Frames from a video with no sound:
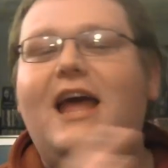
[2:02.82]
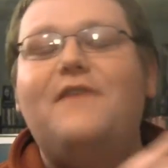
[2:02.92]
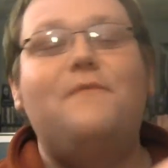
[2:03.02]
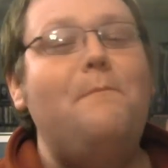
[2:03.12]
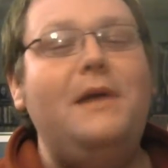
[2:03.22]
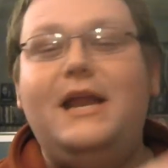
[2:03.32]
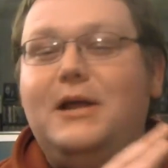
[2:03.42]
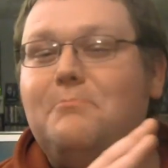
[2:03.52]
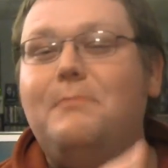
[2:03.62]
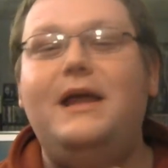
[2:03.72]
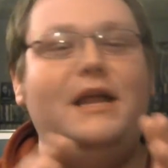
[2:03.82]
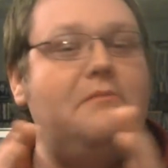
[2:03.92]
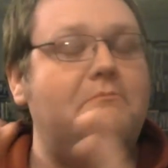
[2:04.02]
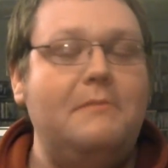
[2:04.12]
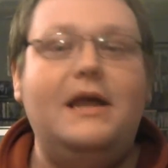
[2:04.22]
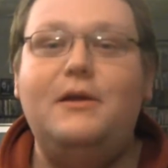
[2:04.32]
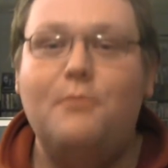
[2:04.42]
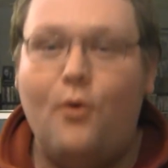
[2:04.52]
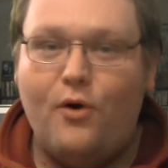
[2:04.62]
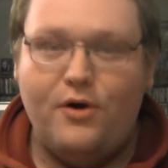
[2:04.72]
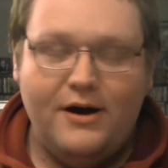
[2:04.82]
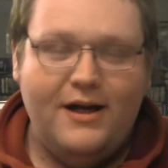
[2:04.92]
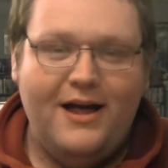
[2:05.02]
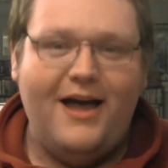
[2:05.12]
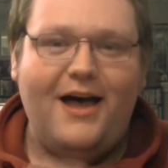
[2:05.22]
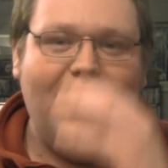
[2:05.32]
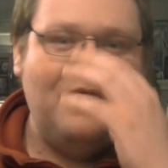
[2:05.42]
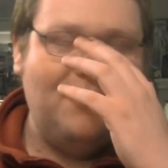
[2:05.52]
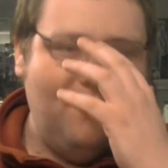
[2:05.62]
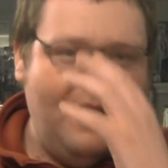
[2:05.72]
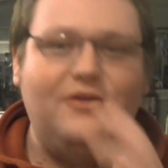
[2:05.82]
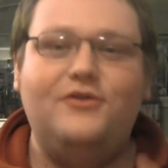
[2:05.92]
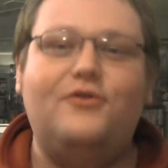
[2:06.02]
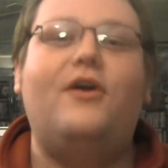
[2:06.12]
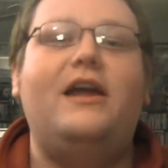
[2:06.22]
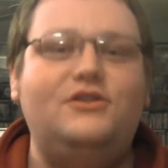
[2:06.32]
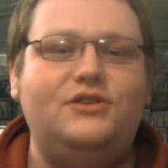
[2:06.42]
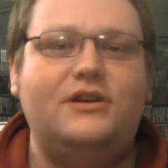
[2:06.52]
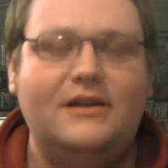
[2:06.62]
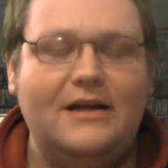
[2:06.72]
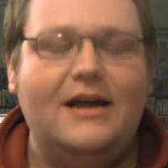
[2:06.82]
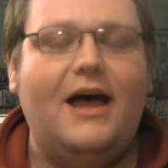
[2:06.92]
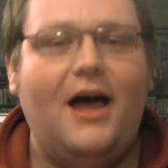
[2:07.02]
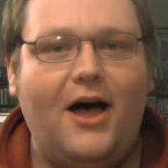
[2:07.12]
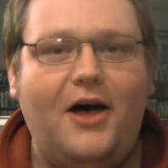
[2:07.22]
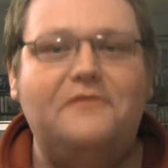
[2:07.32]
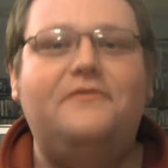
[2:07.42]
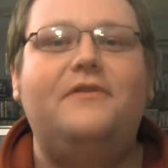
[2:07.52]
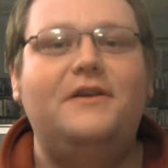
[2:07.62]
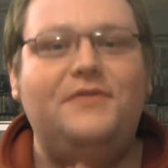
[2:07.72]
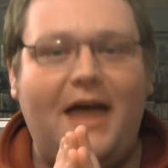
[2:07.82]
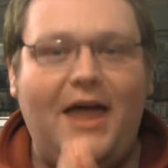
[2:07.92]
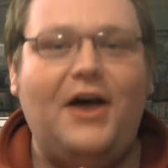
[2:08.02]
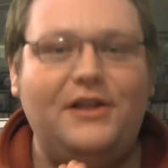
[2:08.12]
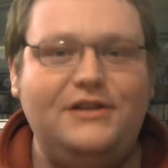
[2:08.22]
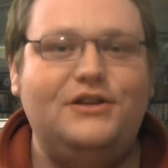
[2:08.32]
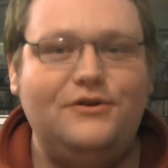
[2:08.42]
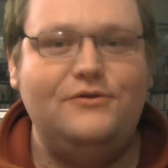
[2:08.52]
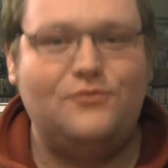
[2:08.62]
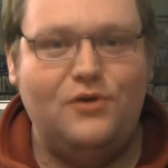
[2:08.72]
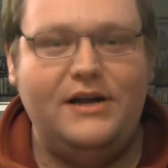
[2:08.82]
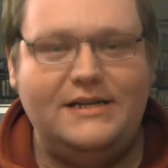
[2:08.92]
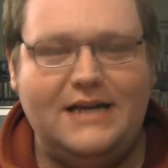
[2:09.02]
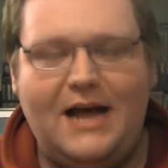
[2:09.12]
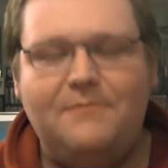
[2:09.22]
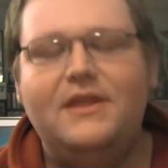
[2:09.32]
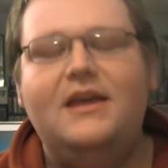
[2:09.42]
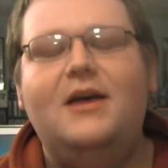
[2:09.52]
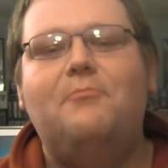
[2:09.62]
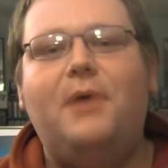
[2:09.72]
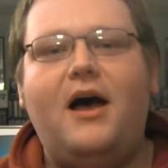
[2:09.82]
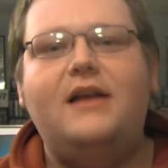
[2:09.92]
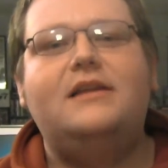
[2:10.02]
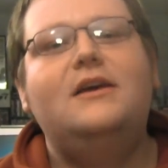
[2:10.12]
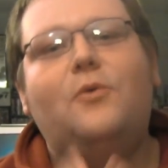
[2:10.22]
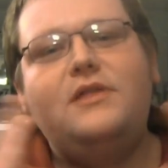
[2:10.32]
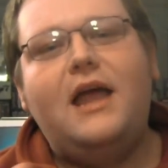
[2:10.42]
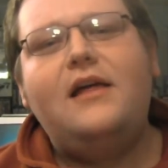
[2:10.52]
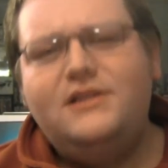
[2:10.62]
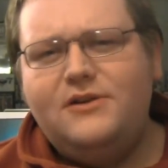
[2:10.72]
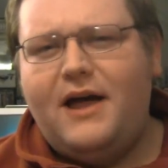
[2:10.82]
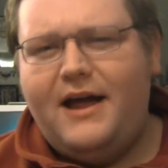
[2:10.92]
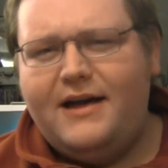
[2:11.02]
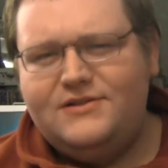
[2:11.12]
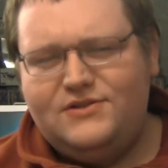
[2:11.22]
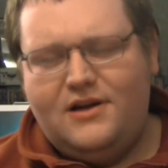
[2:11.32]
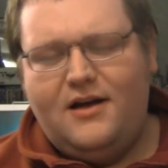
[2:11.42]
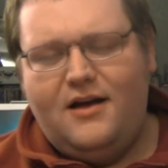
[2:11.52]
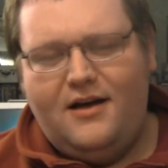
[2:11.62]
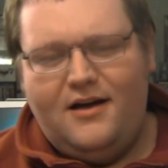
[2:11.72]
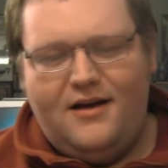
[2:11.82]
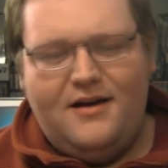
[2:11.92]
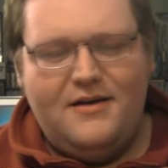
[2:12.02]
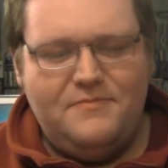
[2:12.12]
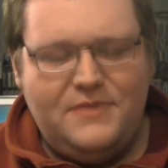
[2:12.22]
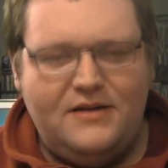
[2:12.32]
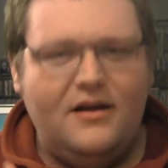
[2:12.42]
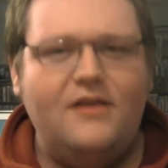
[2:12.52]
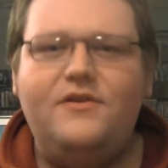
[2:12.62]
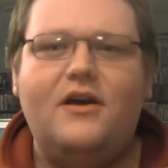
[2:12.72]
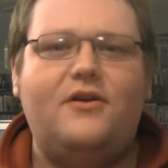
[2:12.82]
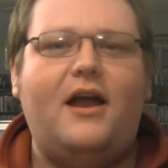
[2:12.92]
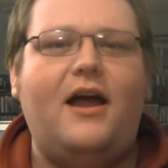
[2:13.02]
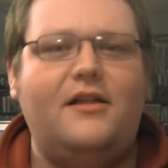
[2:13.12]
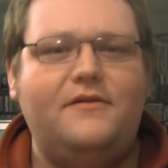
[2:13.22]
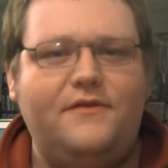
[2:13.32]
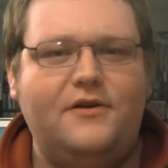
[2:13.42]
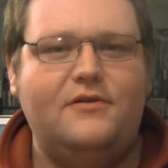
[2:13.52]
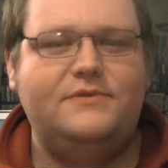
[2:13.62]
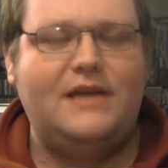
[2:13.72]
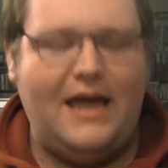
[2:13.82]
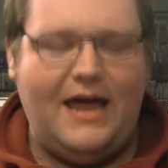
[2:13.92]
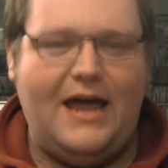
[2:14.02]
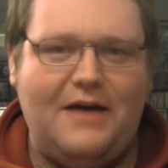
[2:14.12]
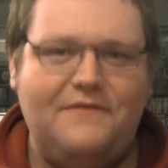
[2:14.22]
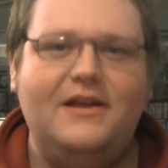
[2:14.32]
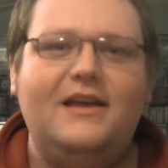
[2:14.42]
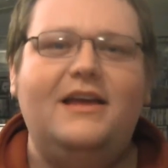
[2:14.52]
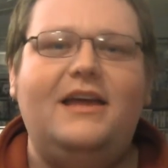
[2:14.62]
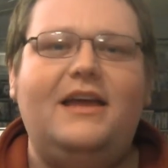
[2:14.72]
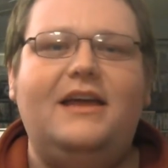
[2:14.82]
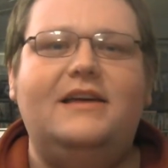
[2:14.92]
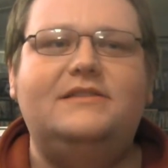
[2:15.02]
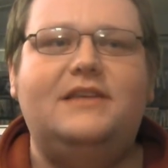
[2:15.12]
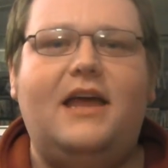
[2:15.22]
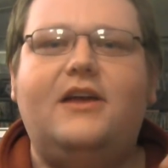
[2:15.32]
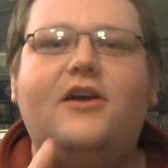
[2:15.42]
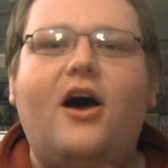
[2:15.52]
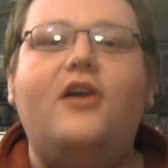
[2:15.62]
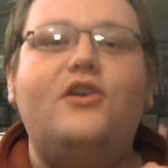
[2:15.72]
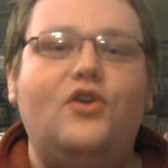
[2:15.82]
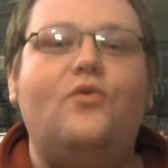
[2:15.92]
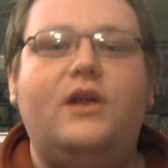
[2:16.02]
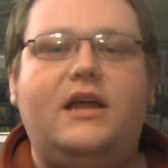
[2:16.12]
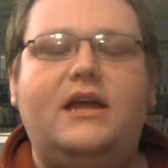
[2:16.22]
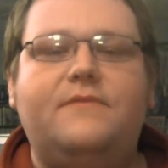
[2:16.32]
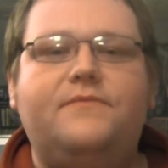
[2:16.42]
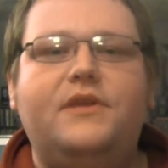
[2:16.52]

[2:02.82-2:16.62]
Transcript: to have many, many, many more uh, throughout the duration of the Howling 2's running time. But what the Howling 2 has uh, that none of the other Howling films have is a continuity